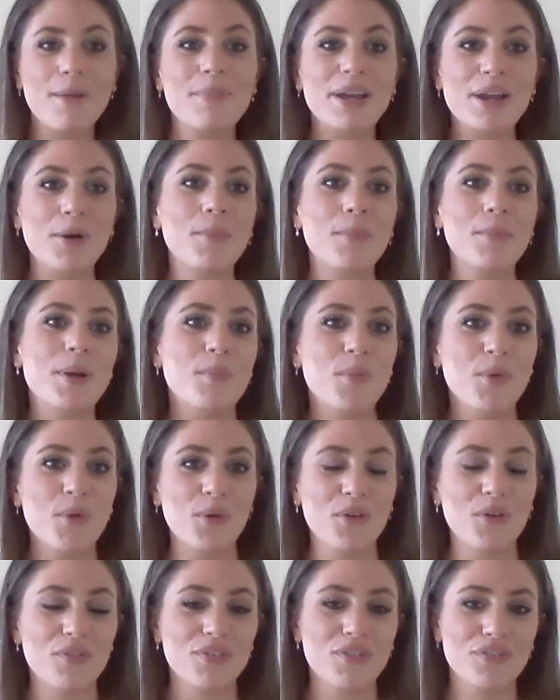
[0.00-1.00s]
kick up a little
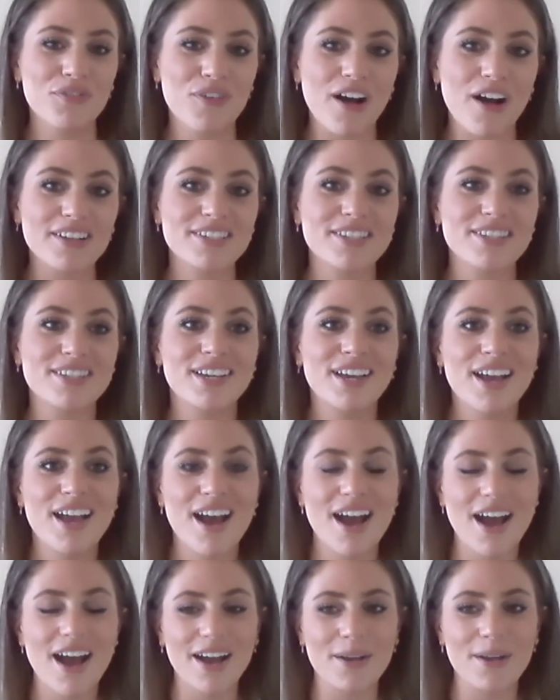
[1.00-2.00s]
bit more of a
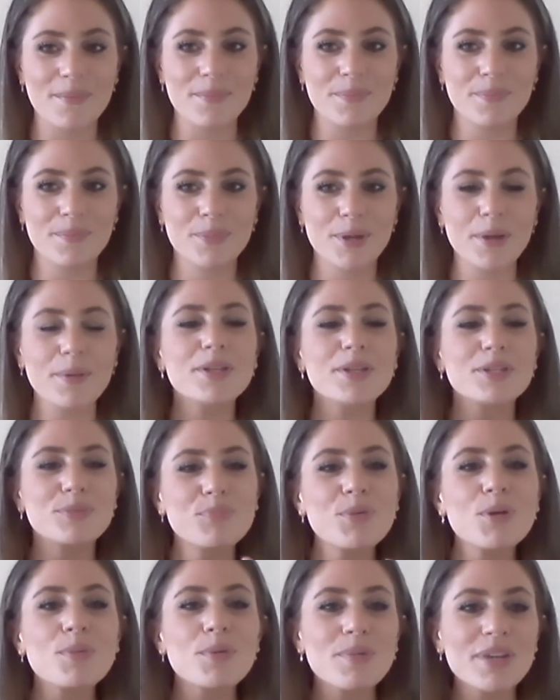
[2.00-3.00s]
fuss.
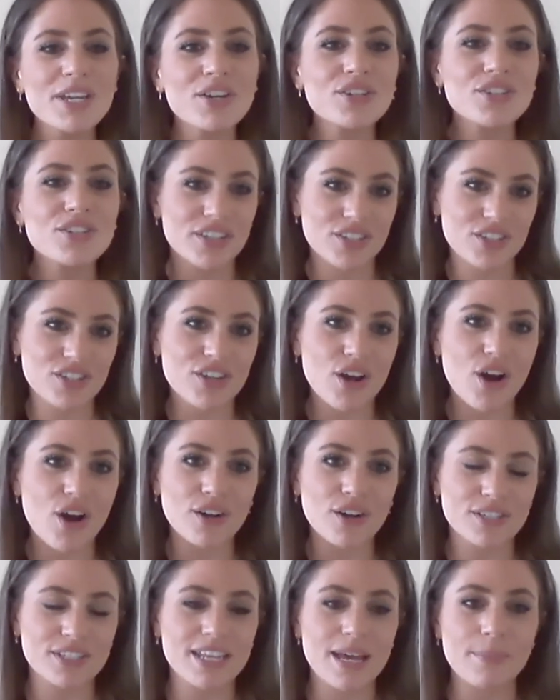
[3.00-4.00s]
But it's probably good to
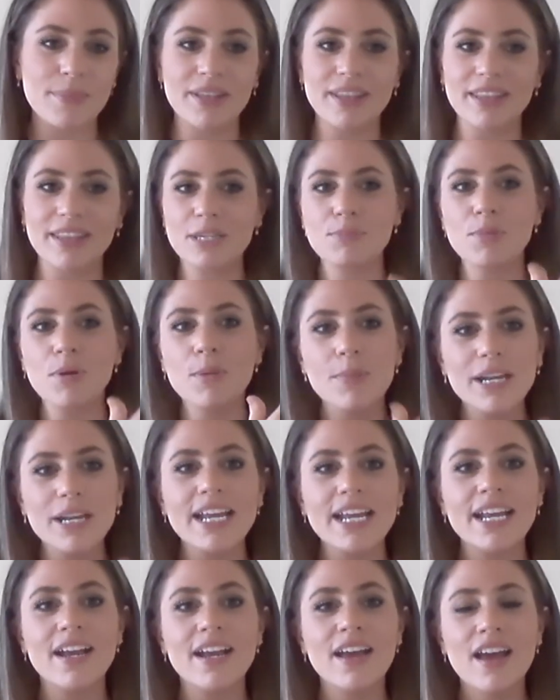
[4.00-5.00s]
just ask them, and there's
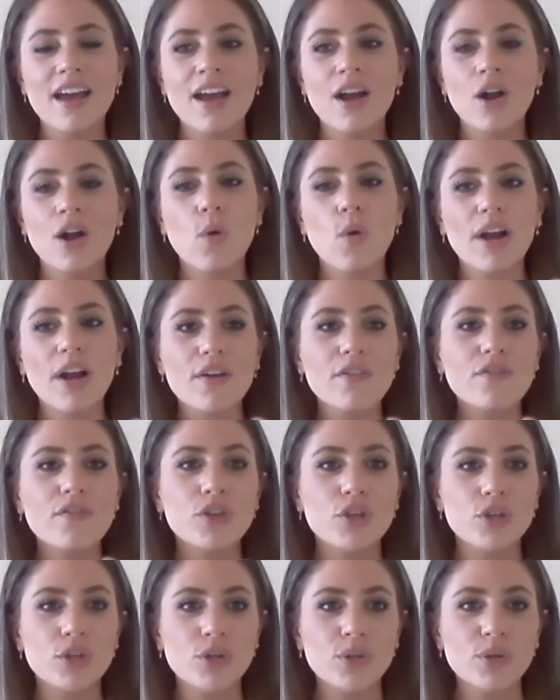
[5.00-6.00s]
probably
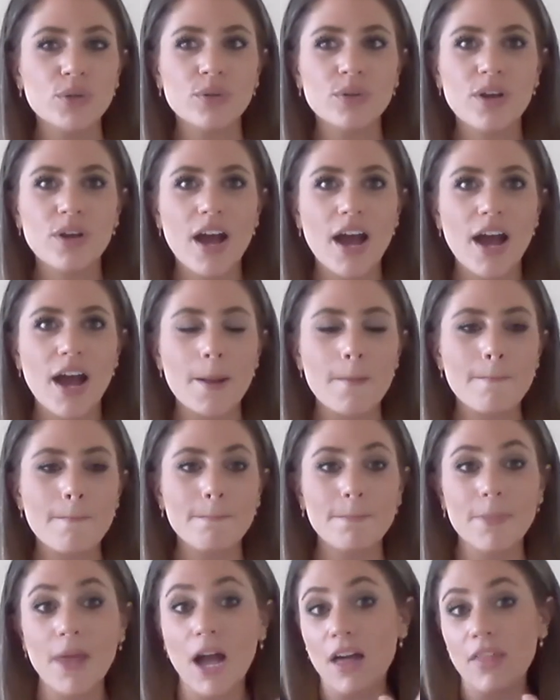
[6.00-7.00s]
quite a few
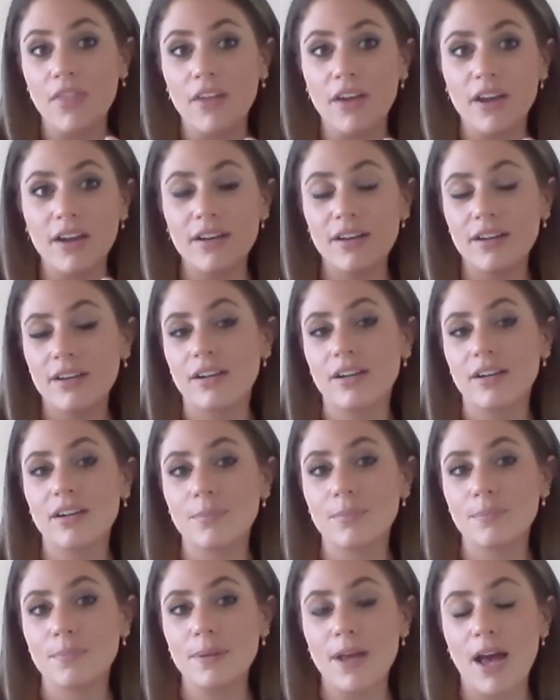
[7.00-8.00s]
other
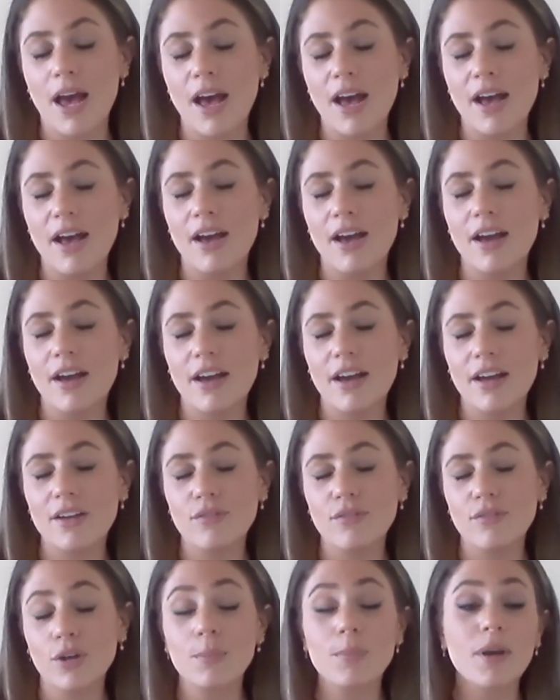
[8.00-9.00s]

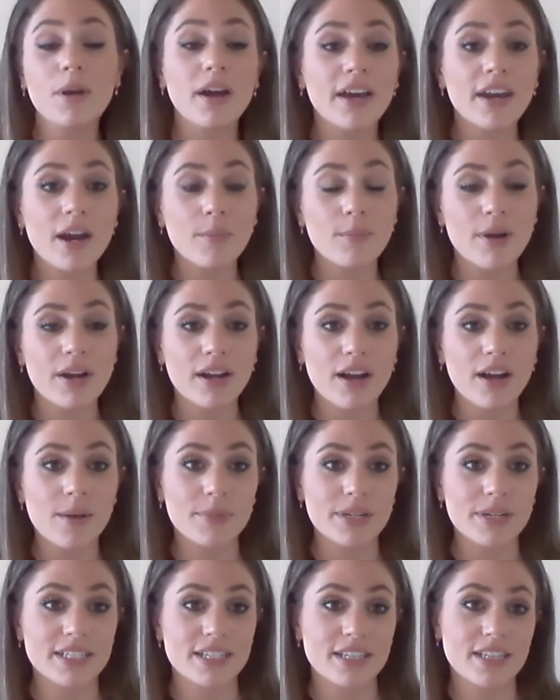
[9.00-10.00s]
compliant
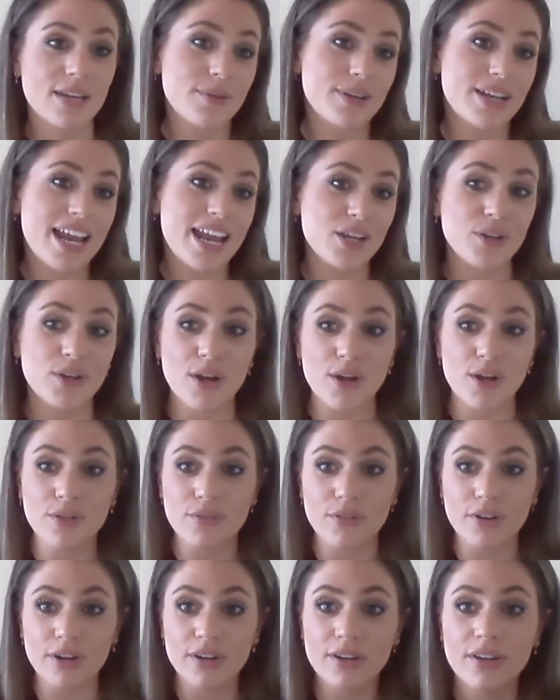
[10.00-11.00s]
umbrella companies that they would let you
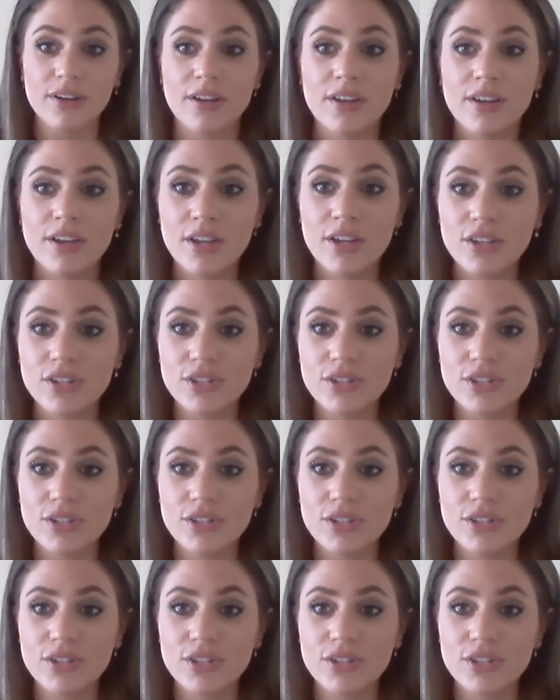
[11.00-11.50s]
go through.